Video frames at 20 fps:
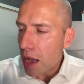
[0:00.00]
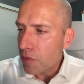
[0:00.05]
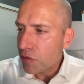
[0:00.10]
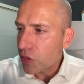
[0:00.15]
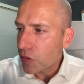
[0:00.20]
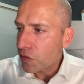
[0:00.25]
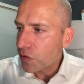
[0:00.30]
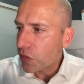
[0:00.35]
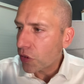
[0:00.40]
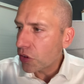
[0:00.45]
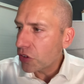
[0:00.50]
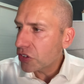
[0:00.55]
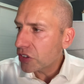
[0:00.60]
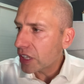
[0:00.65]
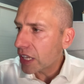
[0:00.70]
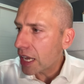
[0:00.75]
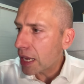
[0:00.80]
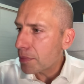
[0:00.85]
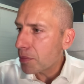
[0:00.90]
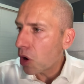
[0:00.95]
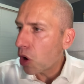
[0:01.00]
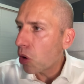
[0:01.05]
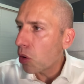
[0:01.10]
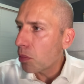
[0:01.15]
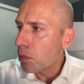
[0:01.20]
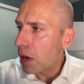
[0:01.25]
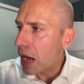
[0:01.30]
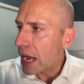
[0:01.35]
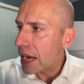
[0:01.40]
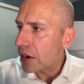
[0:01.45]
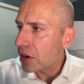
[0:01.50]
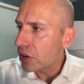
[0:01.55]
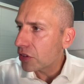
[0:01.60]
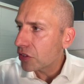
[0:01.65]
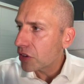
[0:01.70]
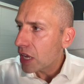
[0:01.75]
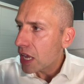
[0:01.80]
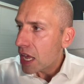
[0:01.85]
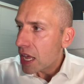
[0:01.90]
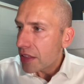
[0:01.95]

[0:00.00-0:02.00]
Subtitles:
for first-time home buyers.